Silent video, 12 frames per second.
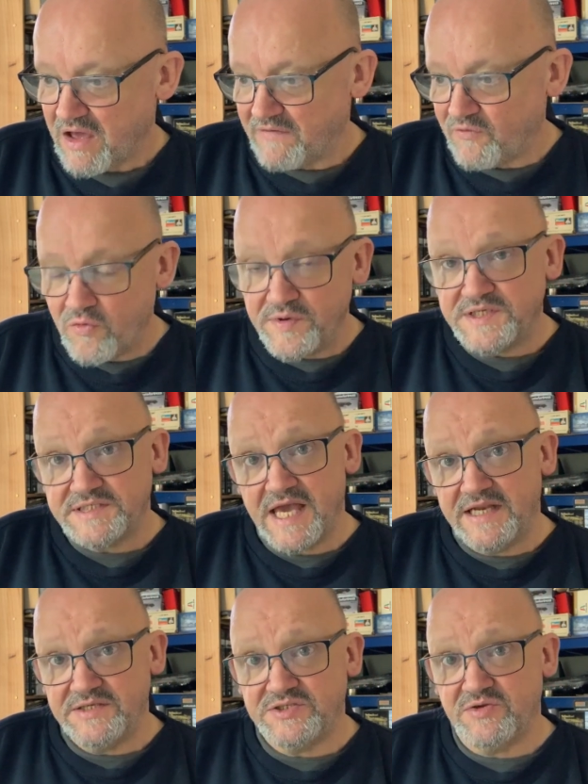I've always
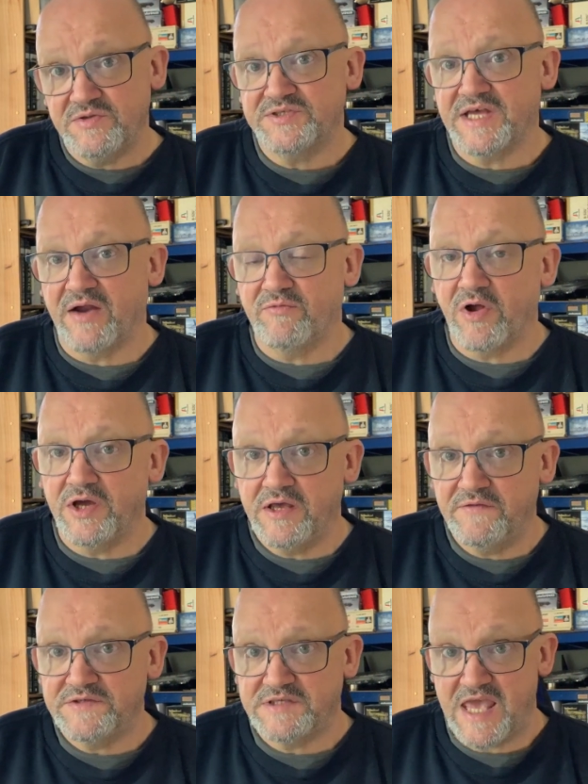said as soon as that
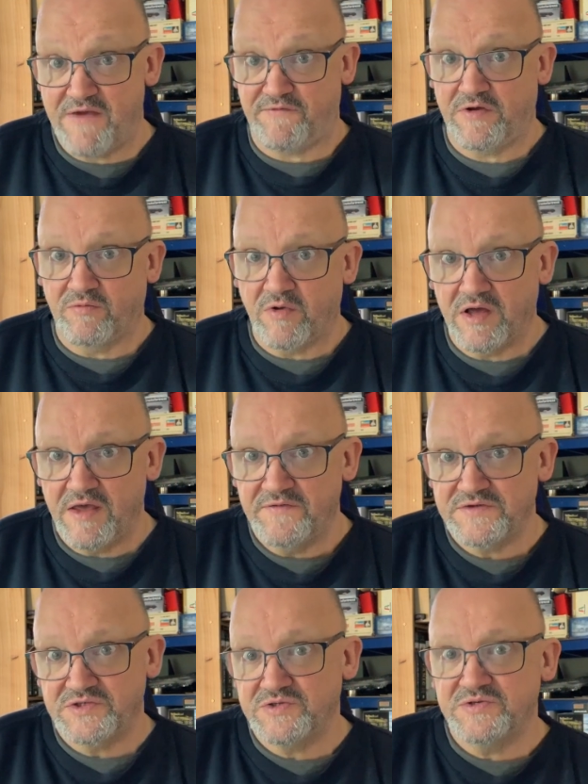arrives, if it
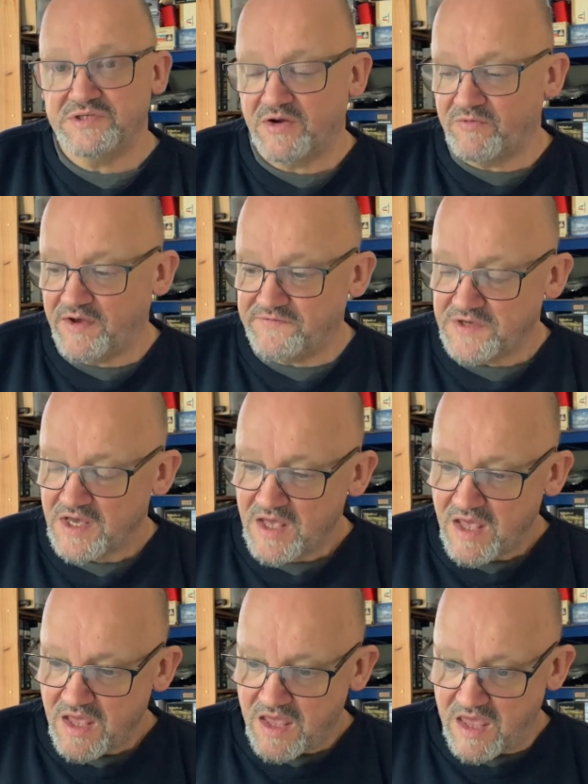arrives, as soon as it arrives,
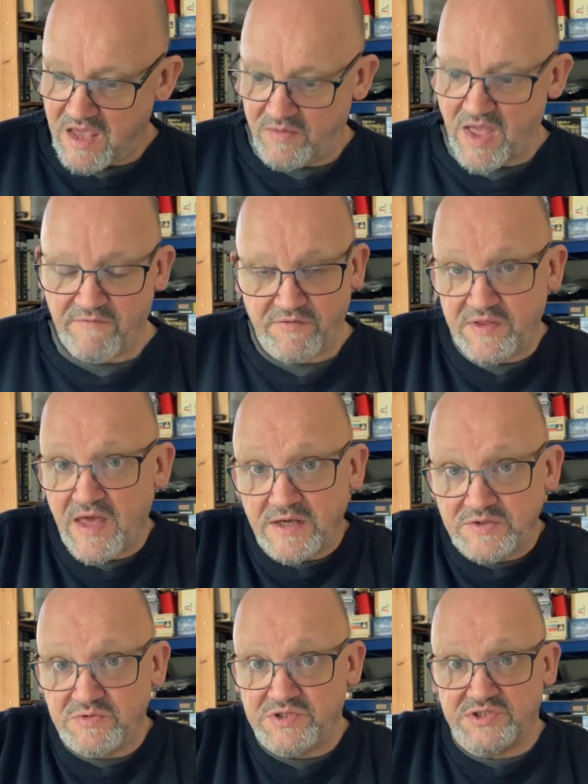everything
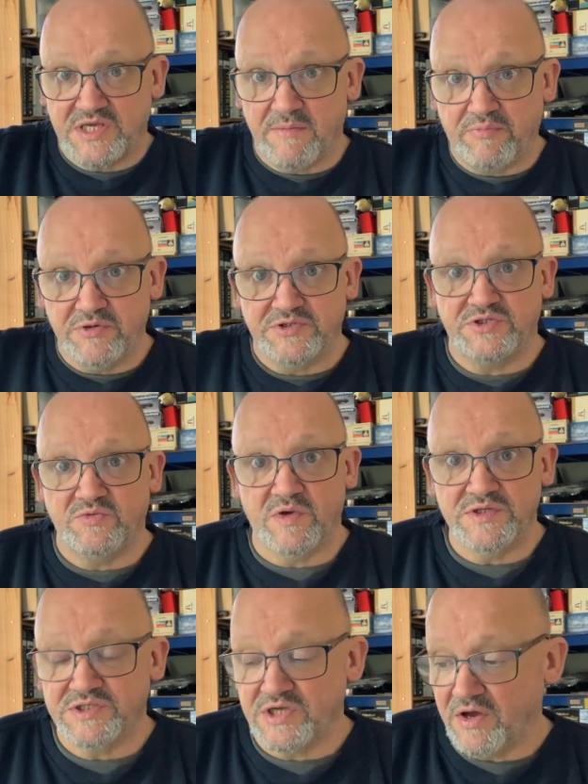else would just get pushed to
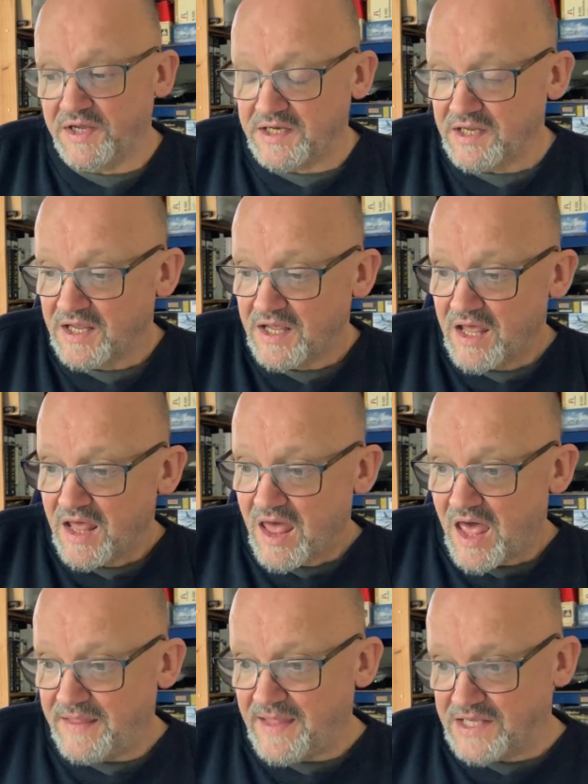one side.
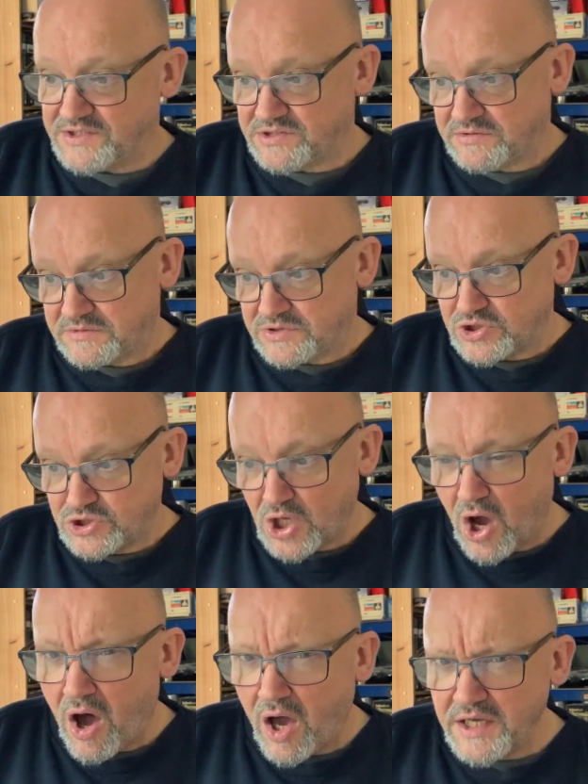And that's
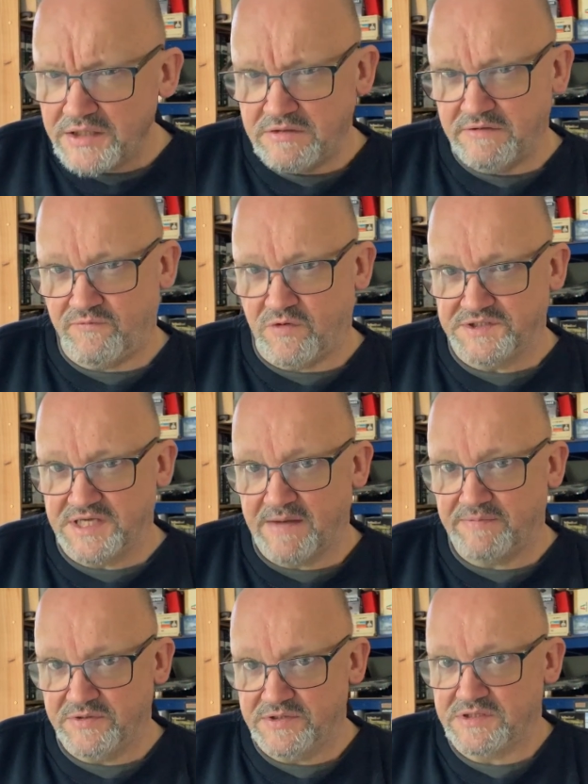kind of what's
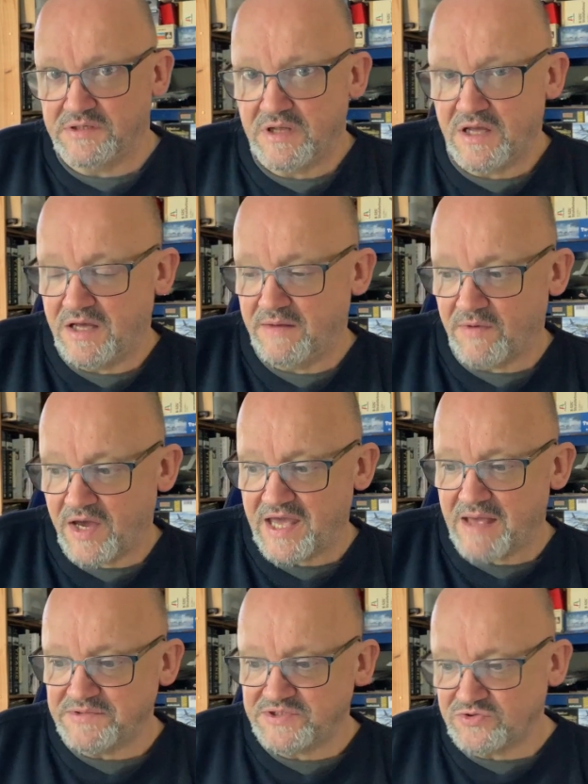happened. I
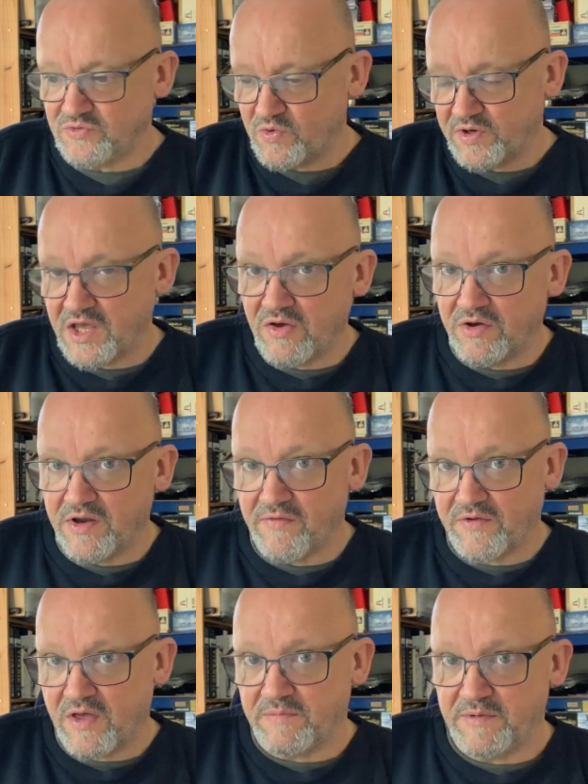am still working on
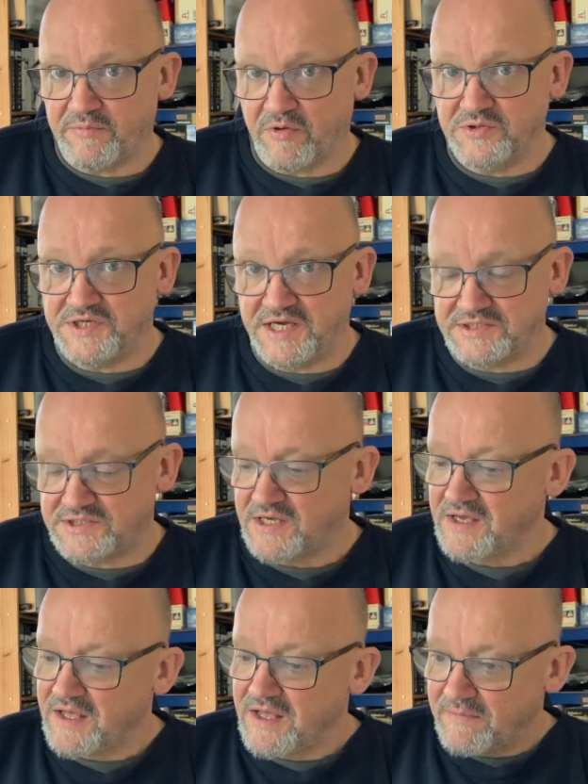another couple of projects,
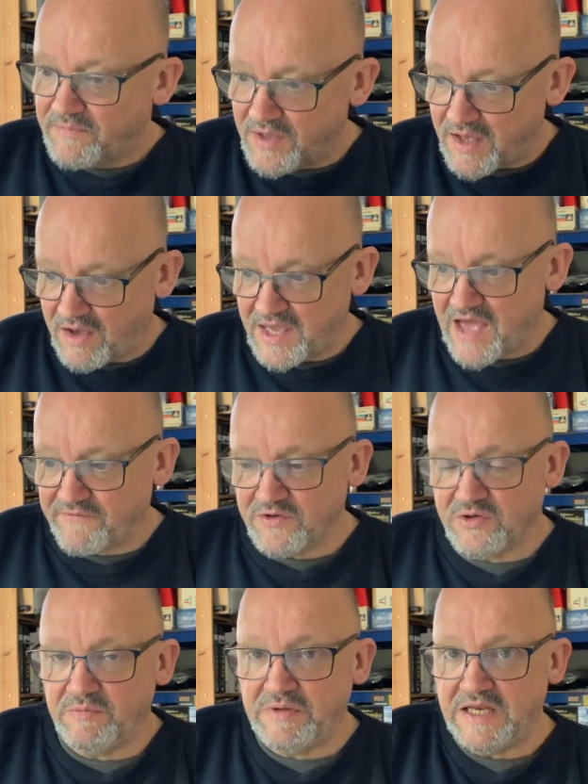but I
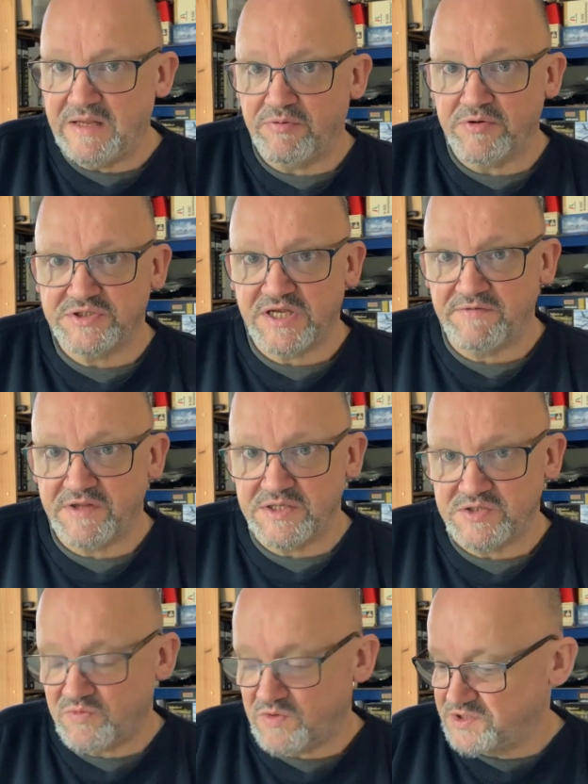haven't completely pushed
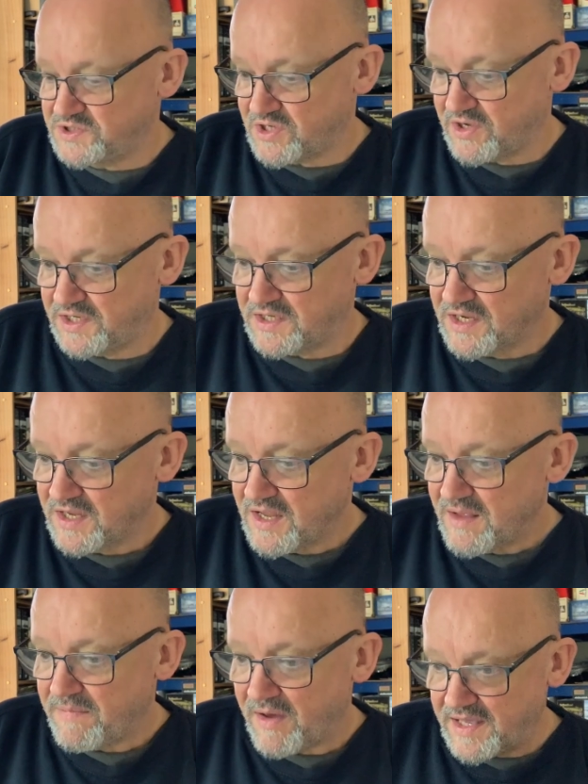everything to one side.
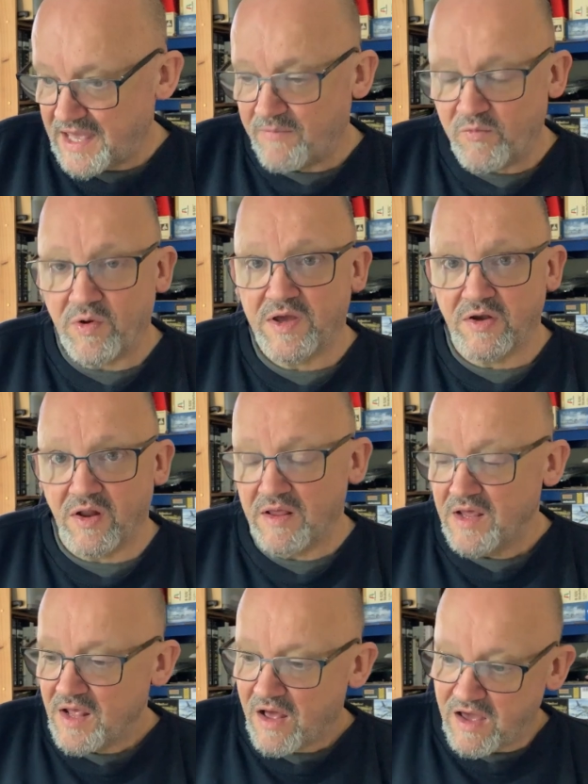But I am working on it.
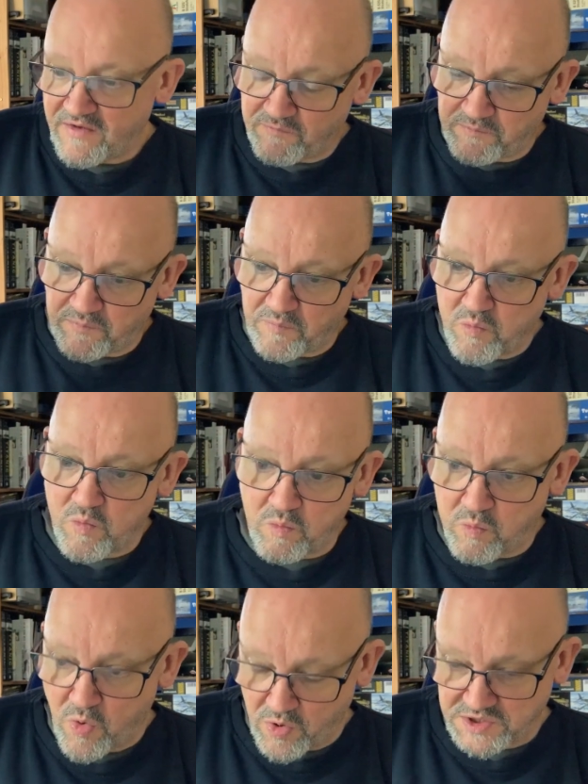I have
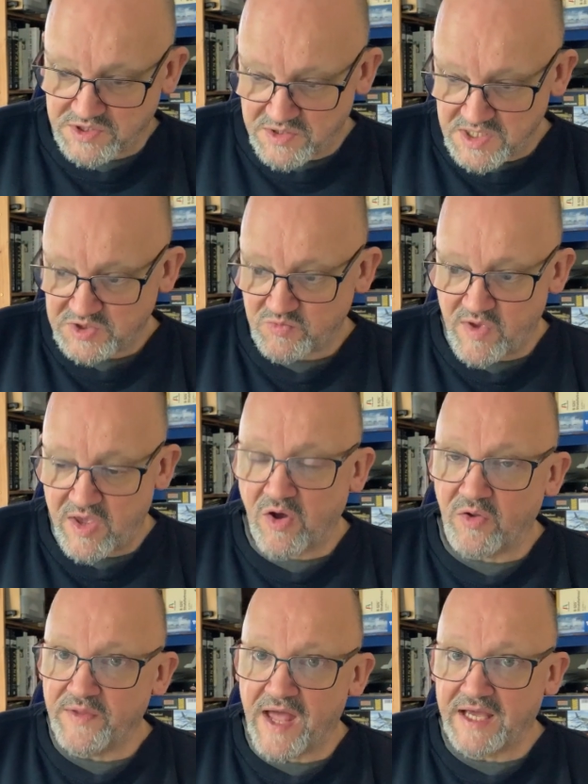worked this week
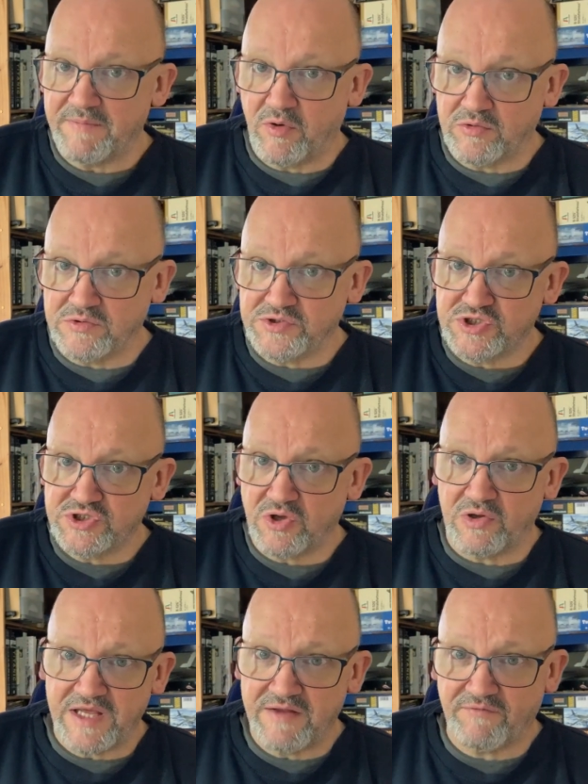on that model
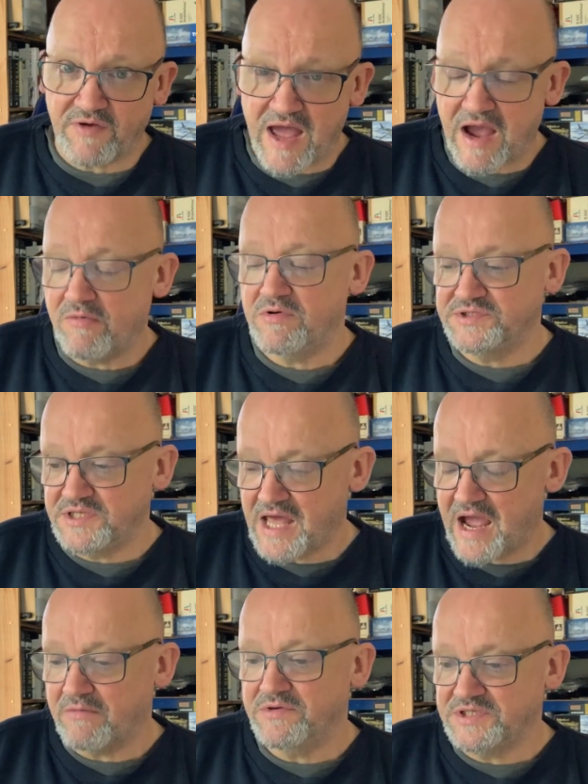solid for hours and
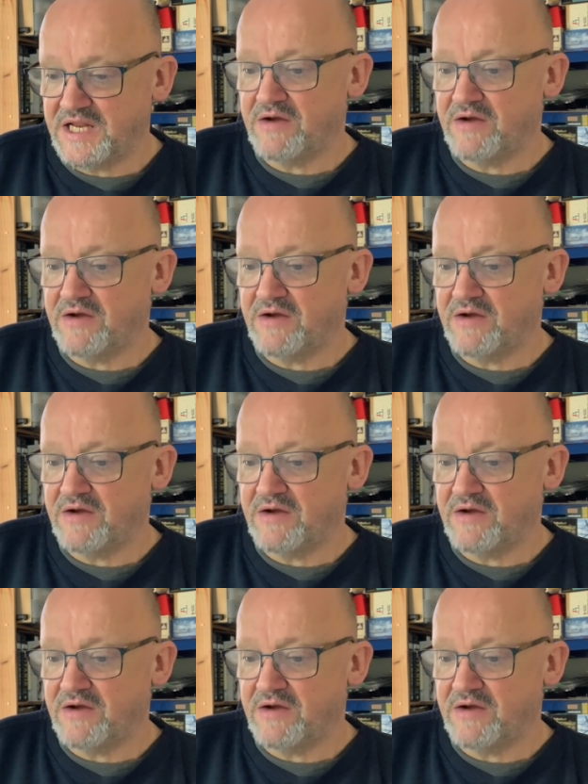hours and